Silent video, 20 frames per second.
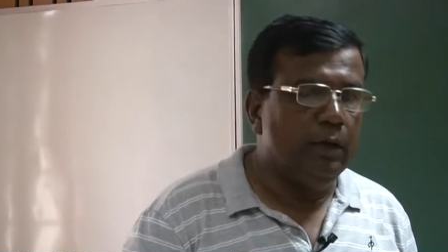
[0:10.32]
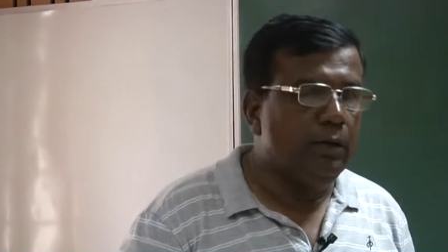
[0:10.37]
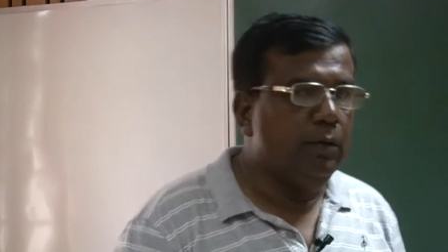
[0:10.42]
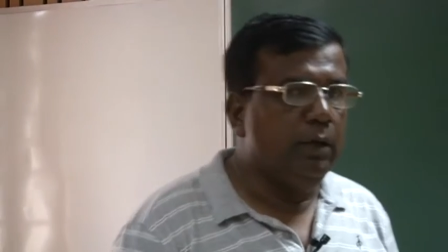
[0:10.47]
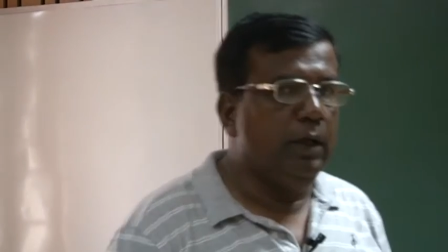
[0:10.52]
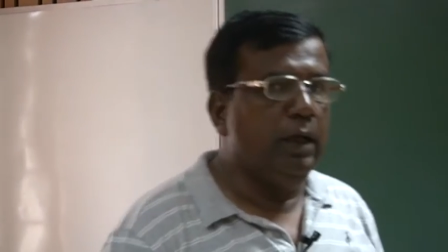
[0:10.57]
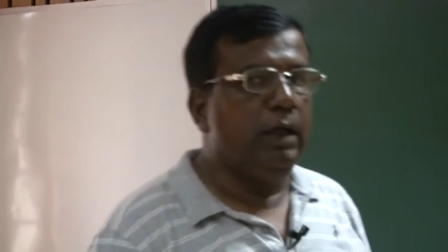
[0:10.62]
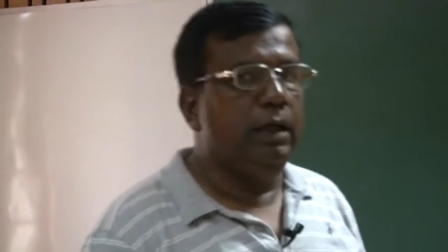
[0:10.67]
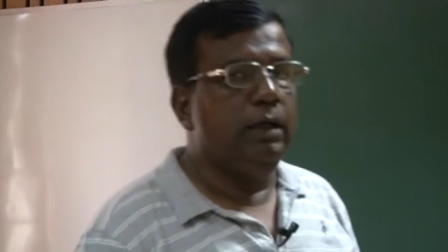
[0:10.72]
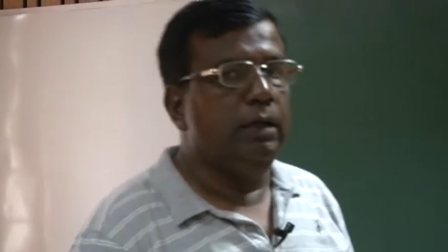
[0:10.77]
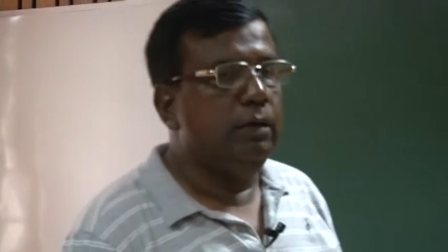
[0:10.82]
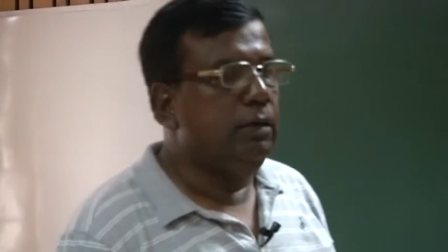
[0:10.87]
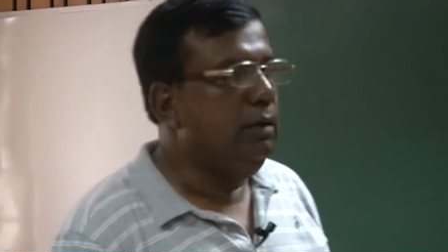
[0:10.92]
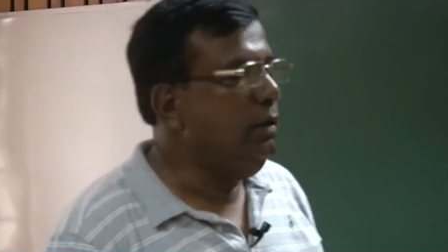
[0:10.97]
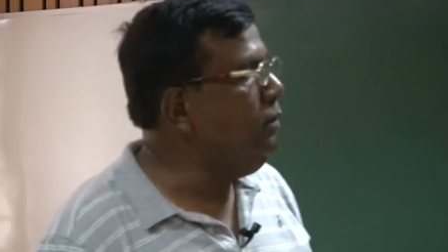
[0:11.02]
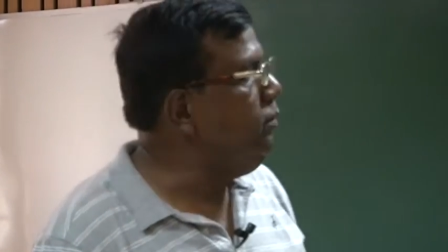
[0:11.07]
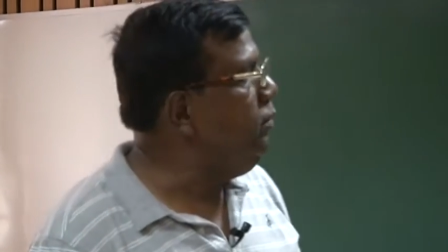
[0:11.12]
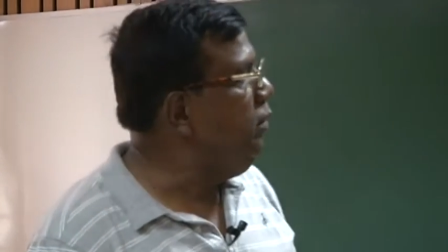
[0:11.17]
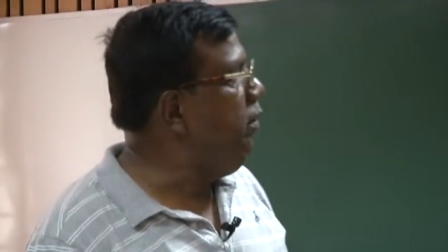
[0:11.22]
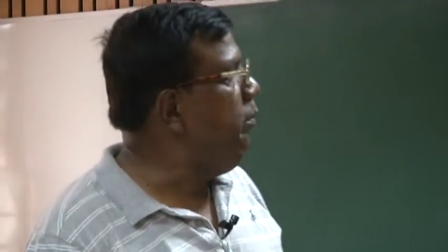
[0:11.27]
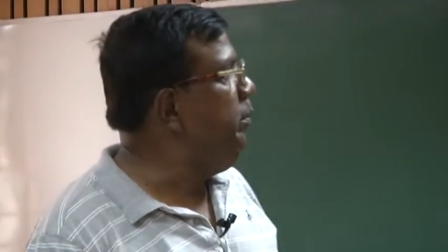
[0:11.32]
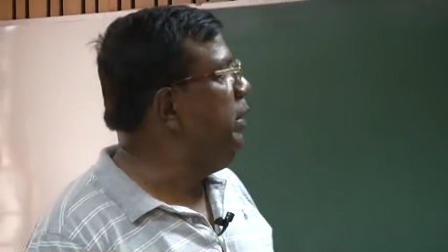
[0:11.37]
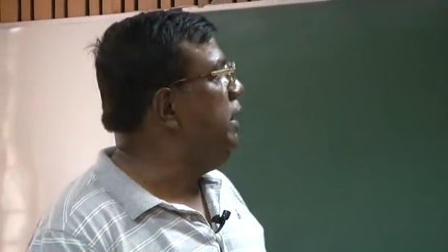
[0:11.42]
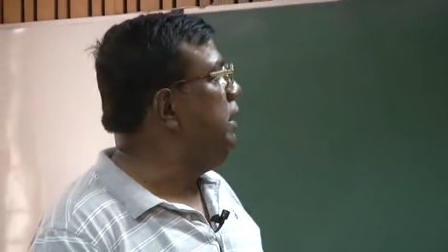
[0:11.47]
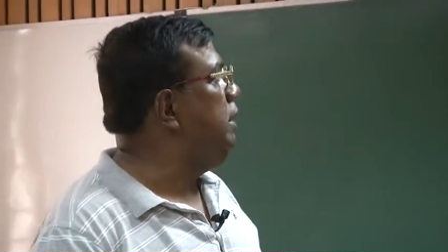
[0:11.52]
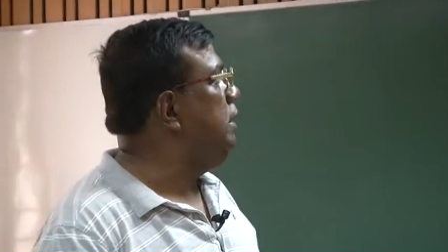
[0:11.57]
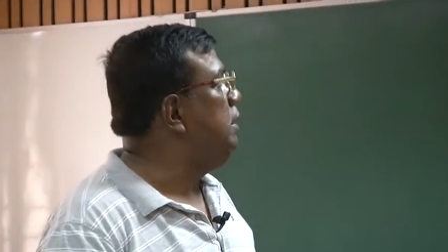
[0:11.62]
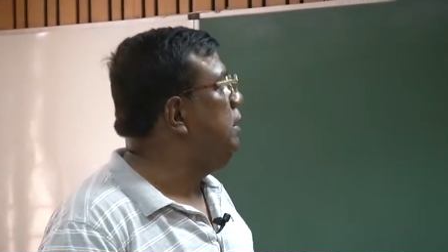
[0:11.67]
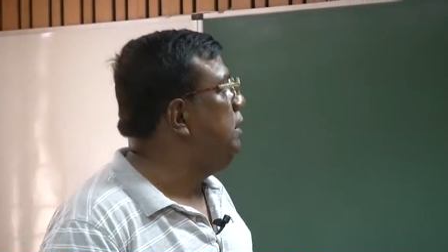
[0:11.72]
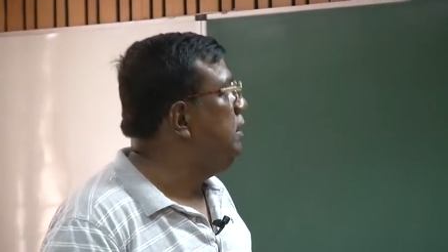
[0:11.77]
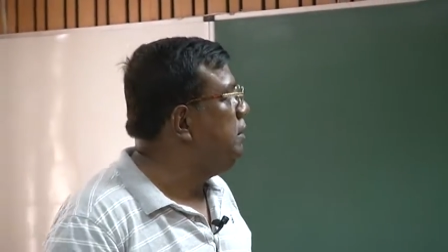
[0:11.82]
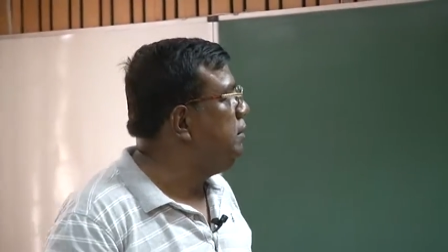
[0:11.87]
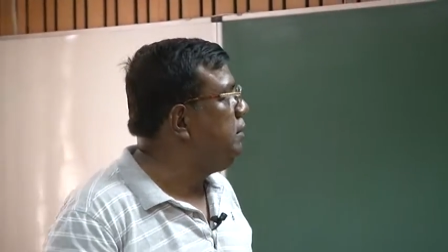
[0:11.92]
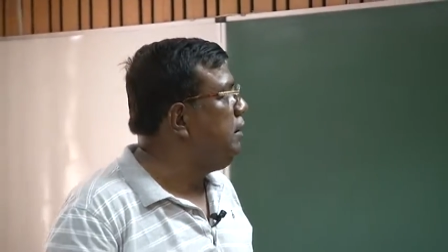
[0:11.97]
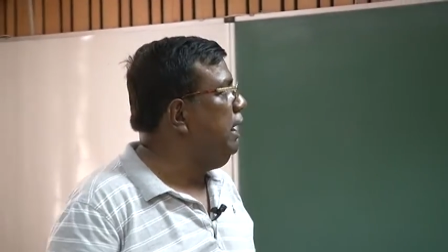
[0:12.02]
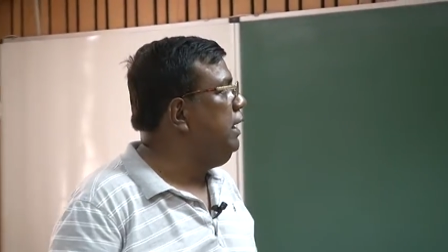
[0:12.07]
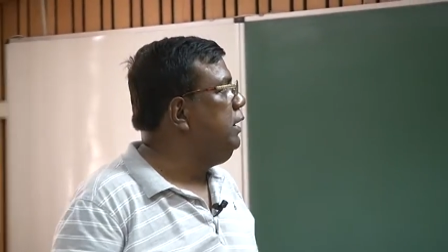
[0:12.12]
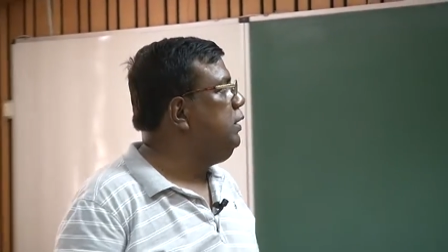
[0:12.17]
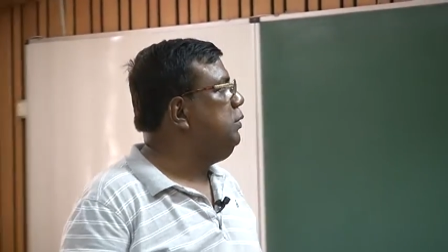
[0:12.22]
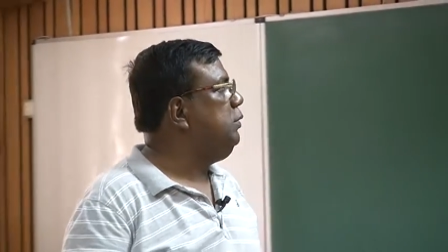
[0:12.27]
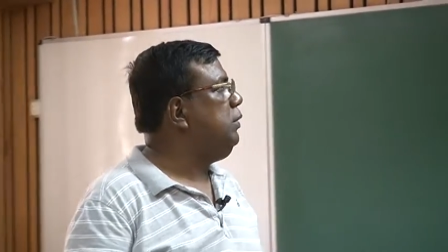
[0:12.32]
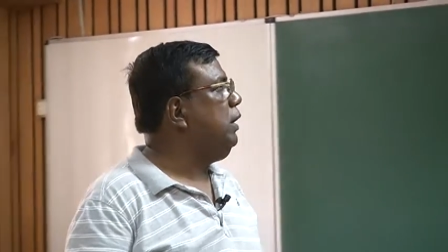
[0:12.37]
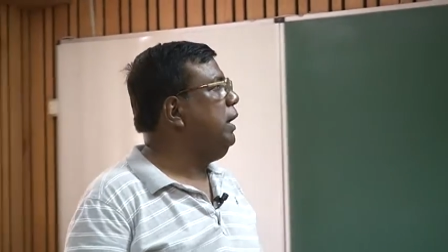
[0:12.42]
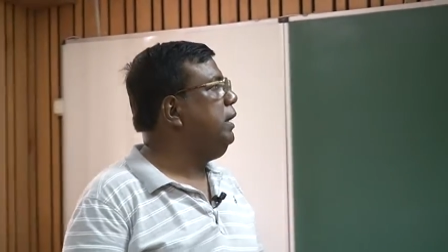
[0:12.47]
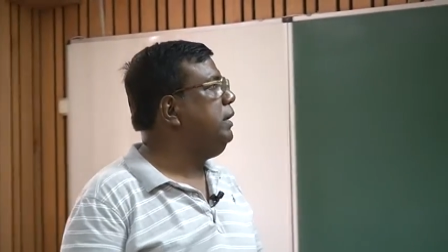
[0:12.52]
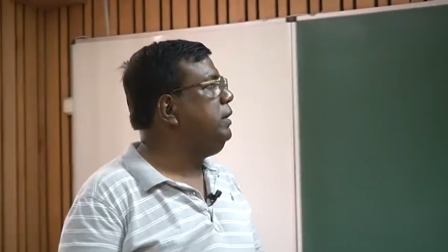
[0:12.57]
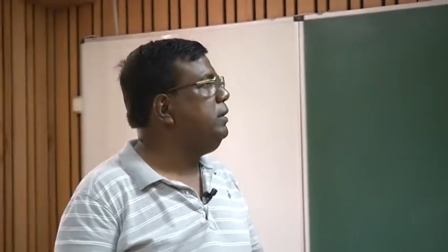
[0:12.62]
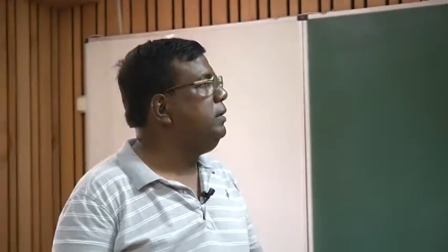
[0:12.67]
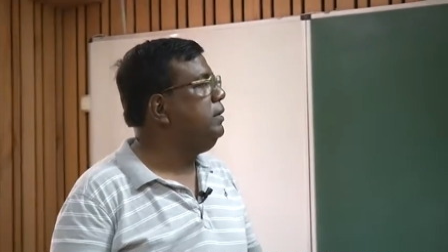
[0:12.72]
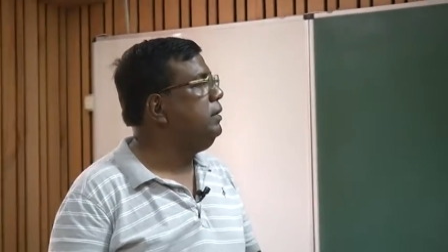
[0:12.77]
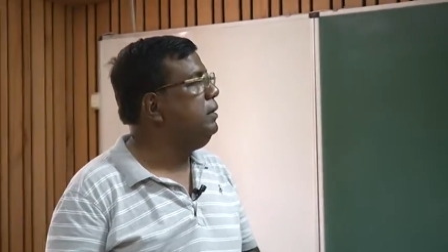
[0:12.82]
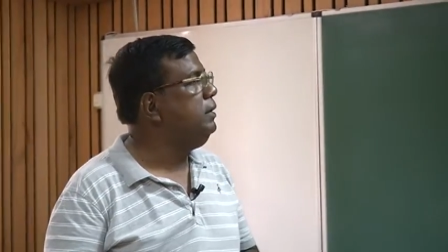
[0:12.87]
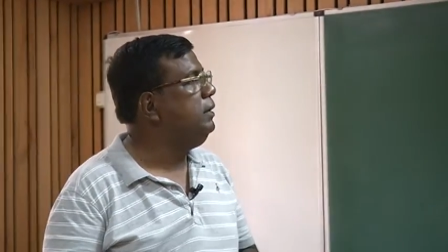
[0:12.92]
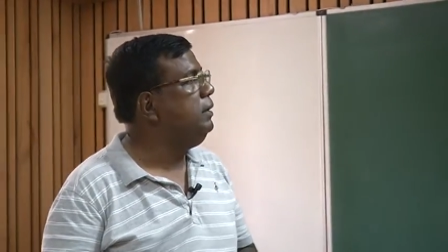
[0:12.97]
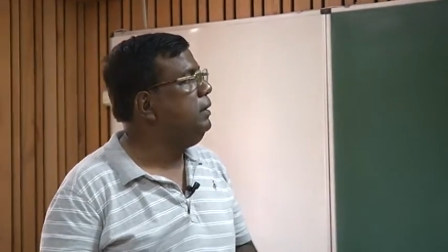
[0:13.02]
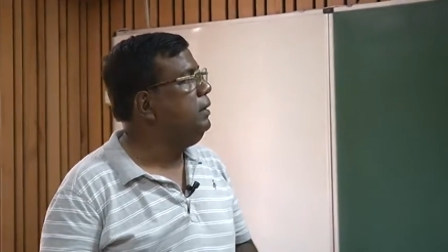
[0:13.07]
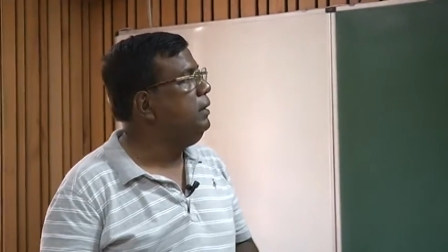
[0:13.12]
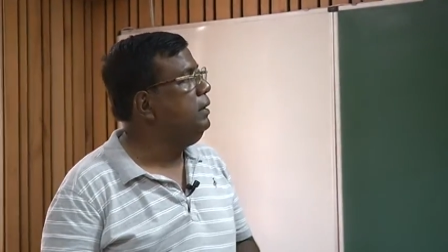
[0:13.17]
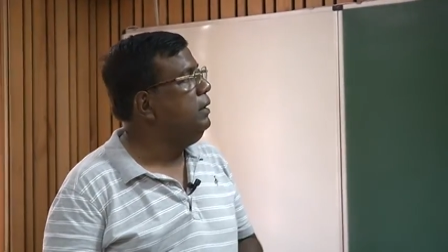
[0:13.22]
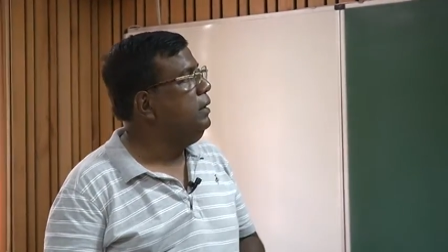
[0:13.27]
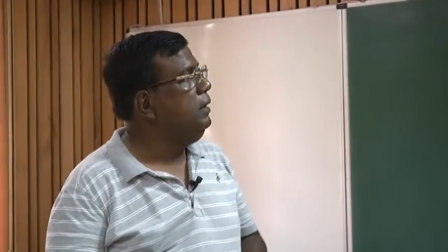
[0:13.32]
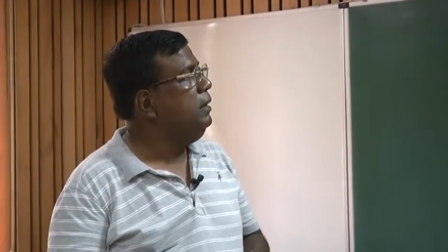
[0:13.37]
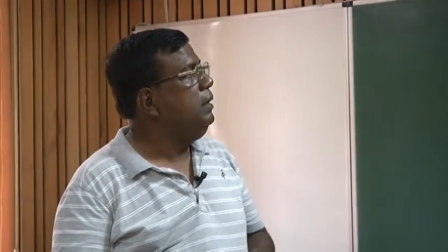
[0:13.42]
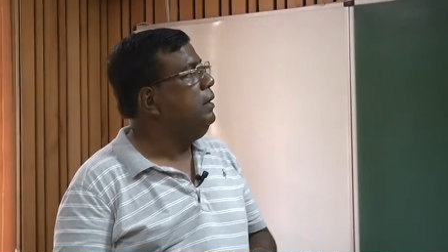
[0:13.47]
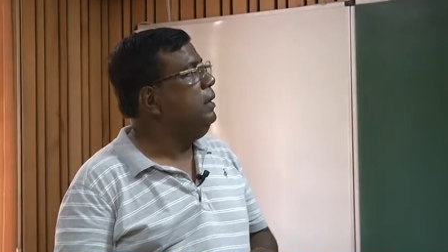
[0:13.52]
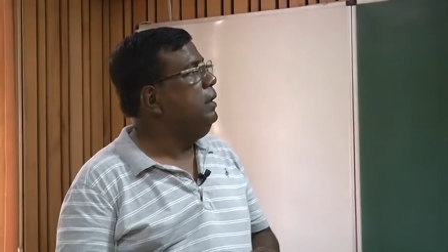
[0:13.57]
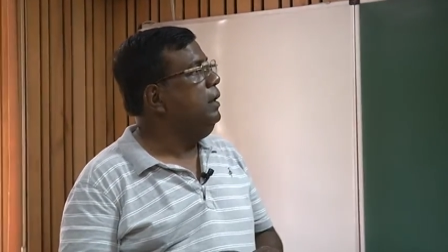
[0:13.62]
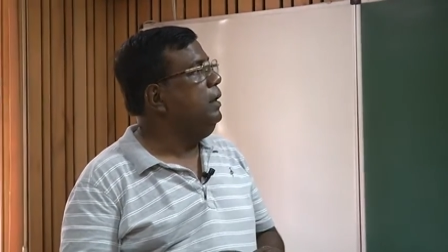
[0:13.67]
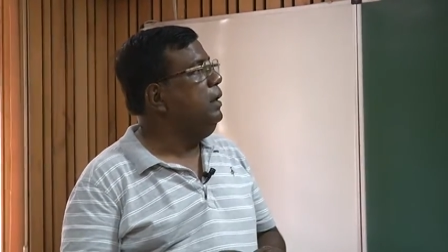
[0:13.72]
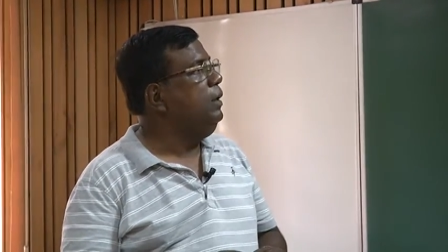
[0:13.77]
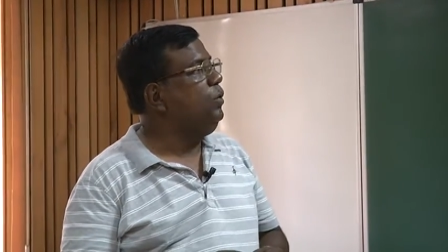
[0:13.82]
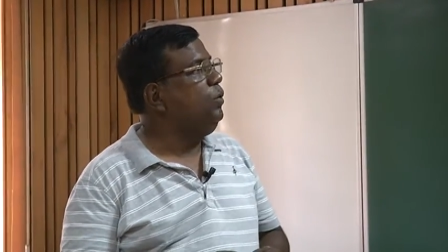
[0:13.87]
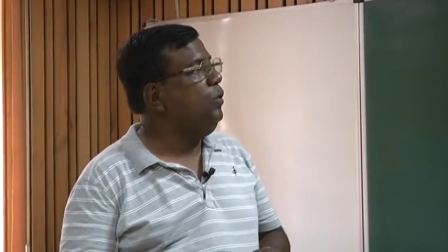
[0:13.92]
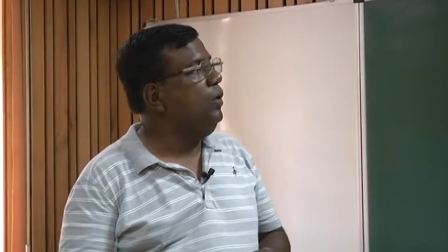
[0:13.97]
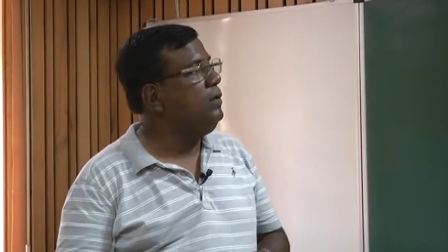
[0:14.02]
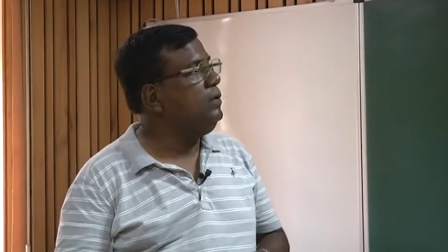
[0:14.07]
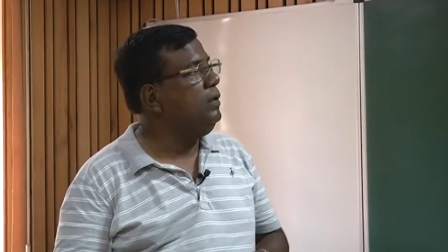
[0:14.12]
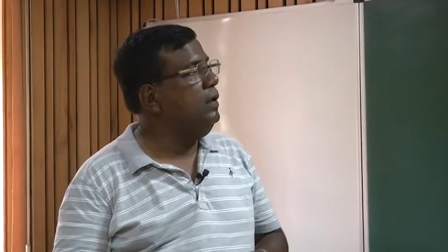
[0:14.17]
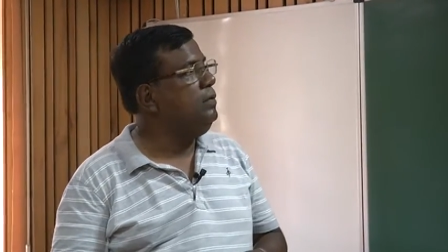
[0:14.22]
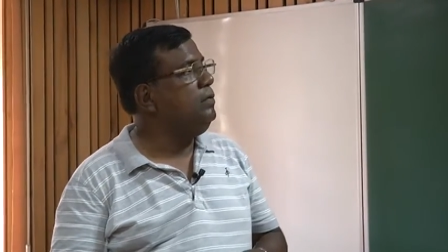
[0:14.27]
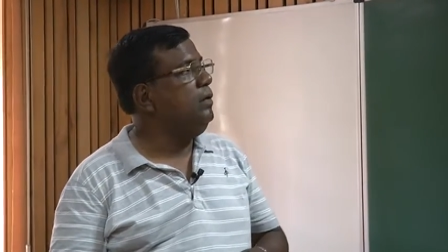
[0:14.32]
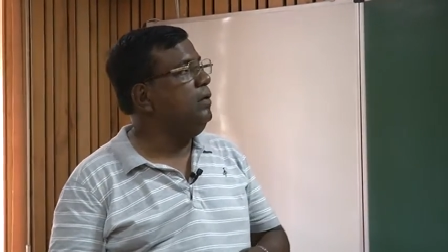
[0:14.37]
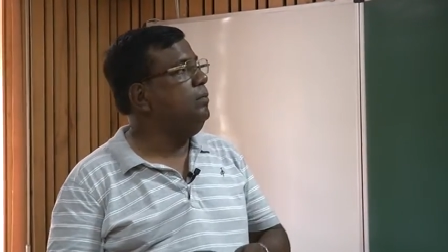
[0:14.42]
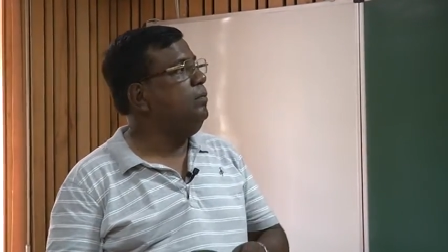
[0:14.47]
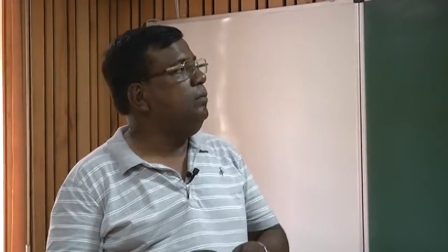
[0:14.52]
Today we'll be trying to write equations of